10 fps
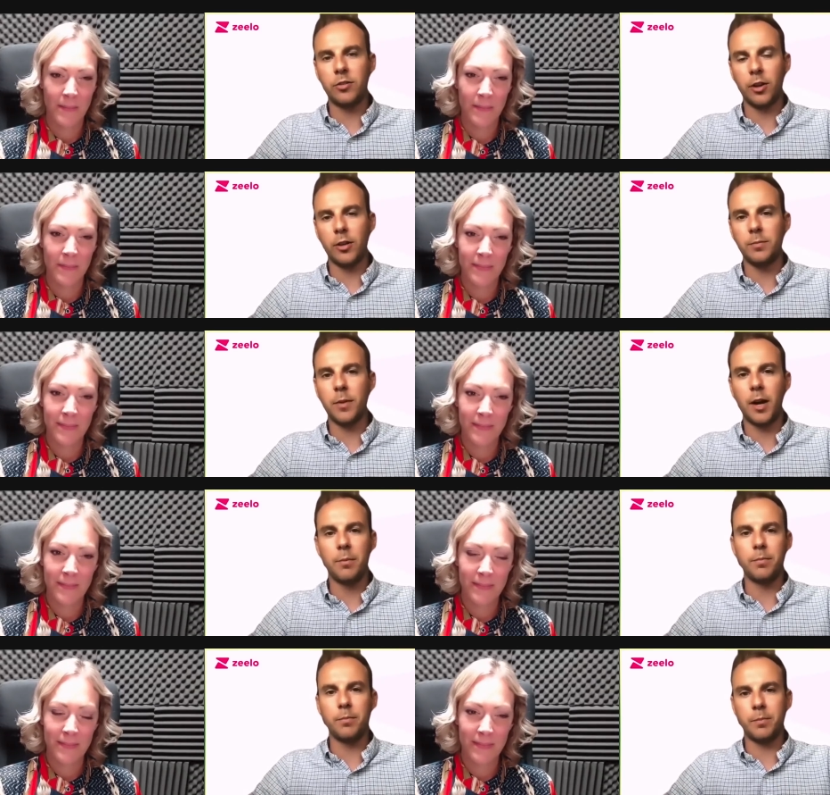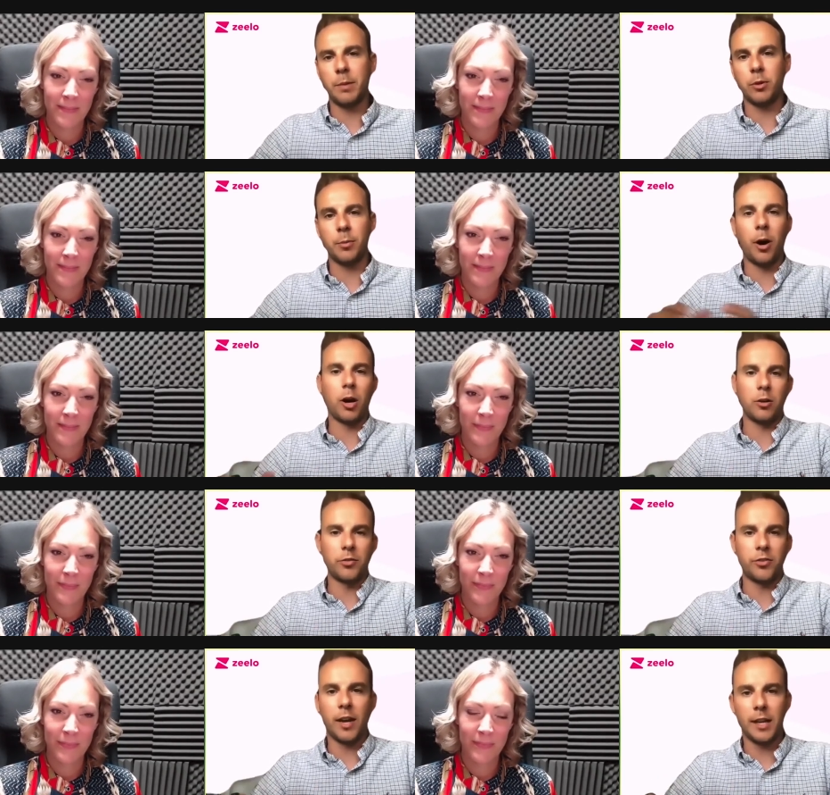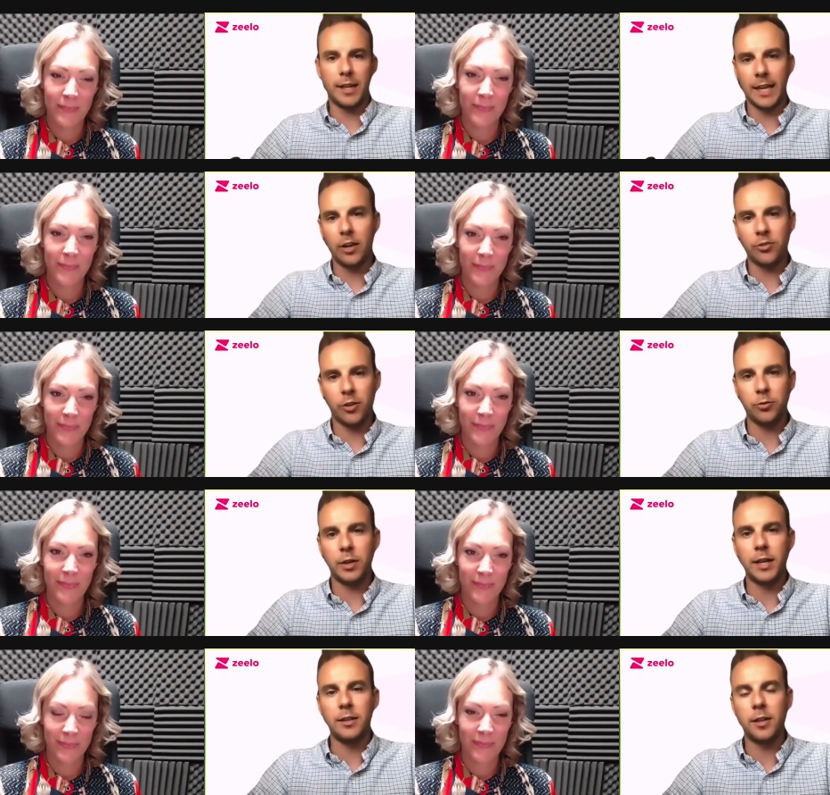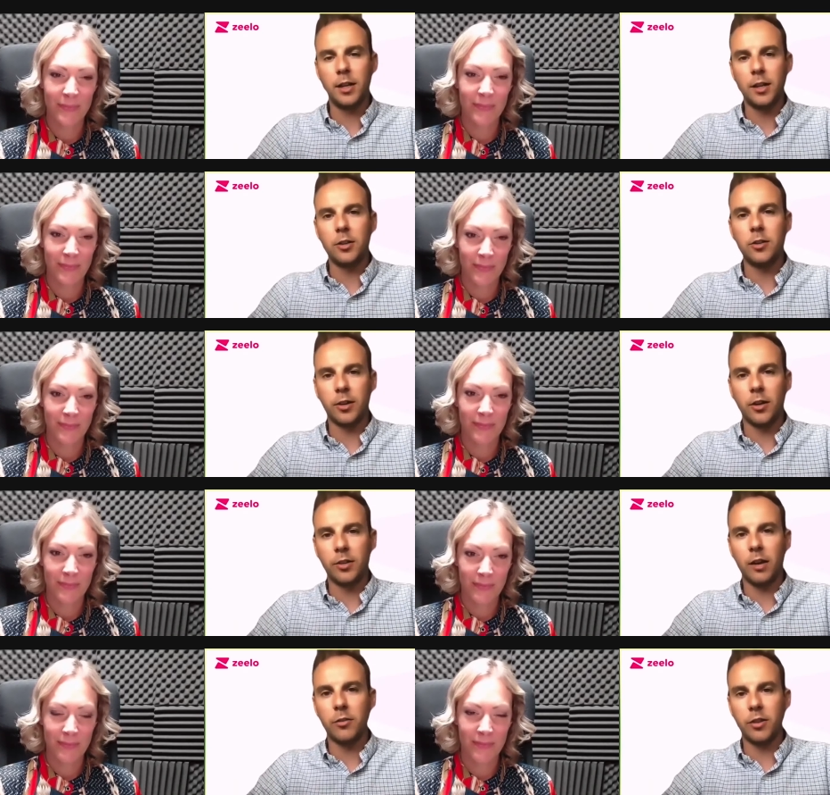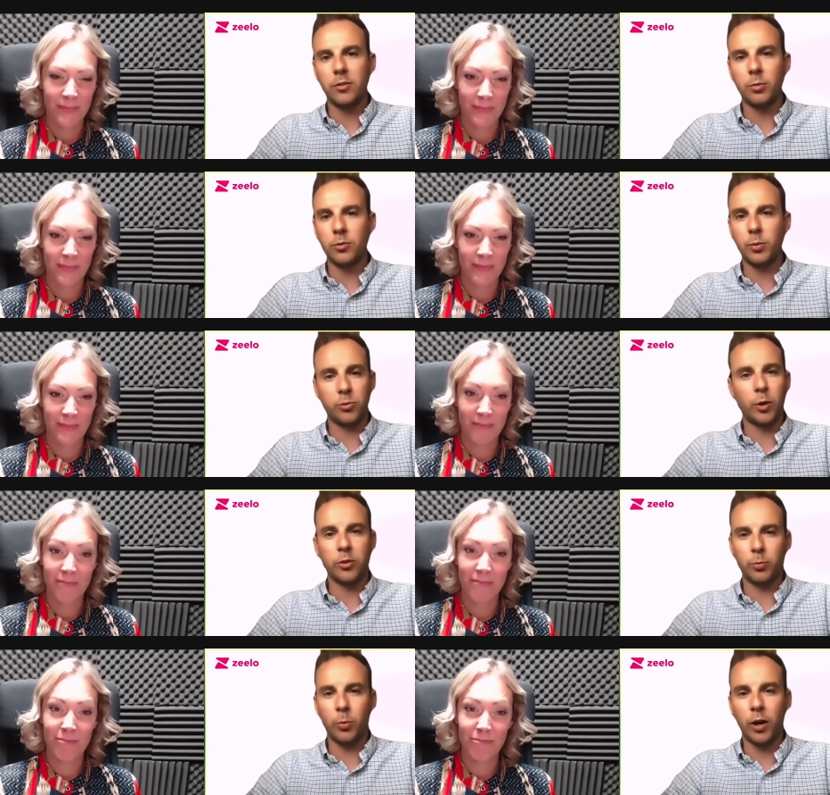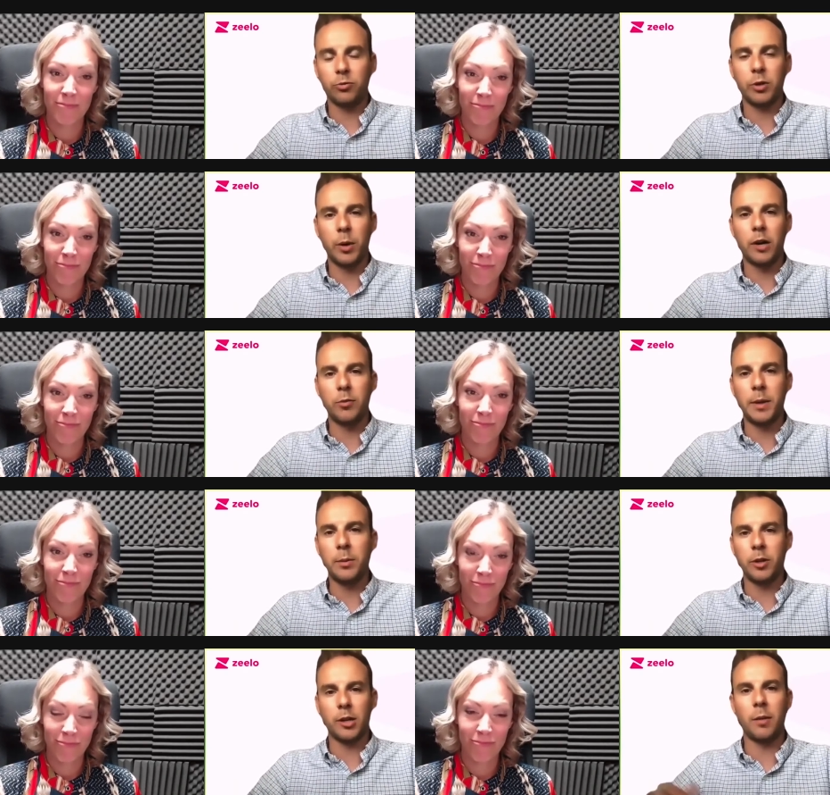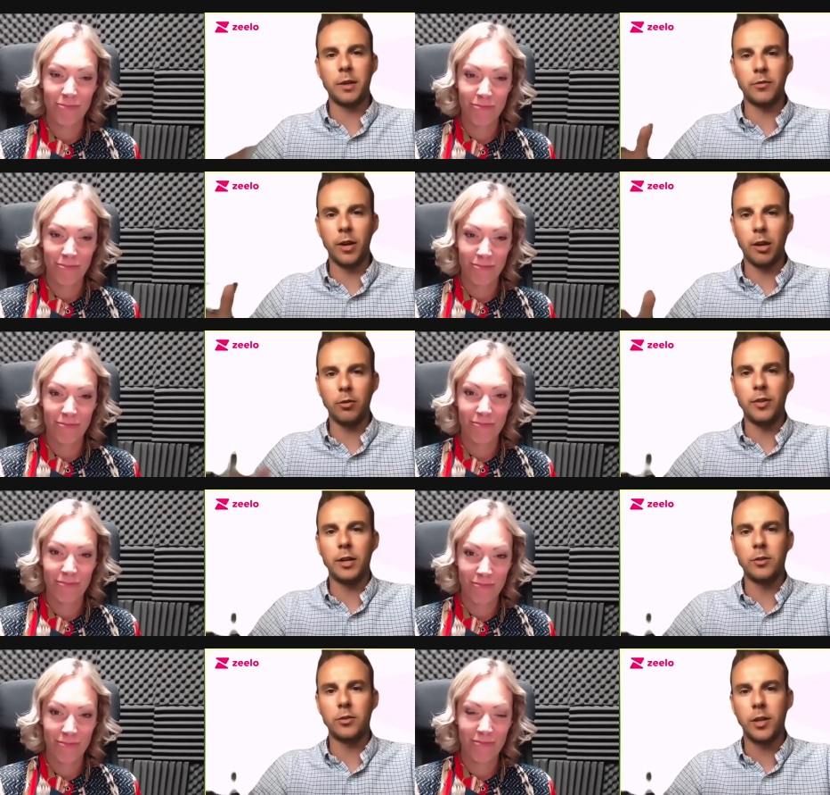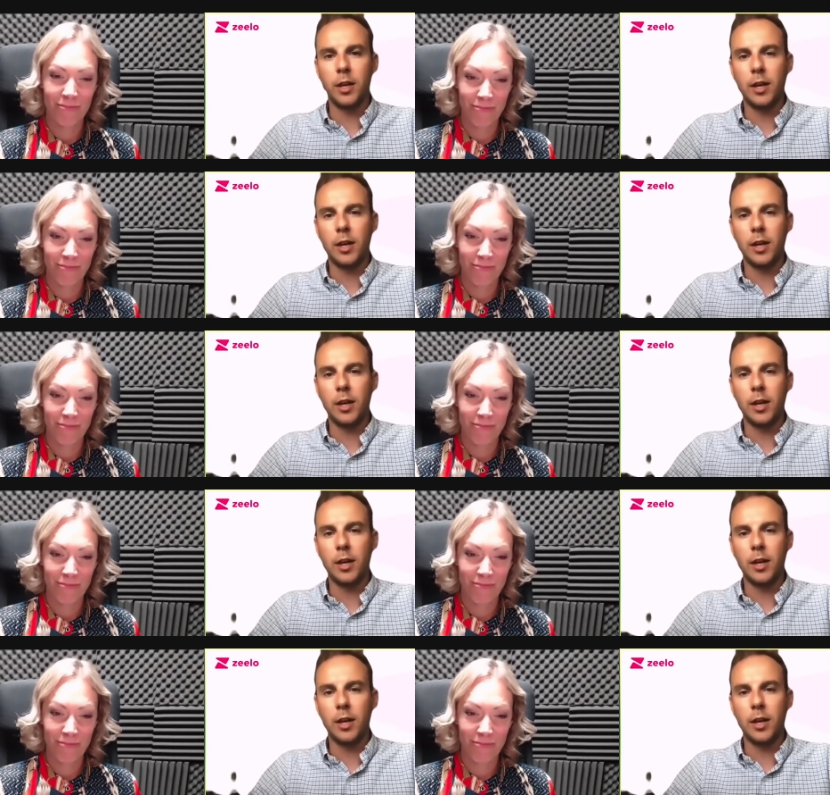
Speaker 1: So um, people can park off site and then get shuttled in using our services, which which work, works really well for people that are coming further afield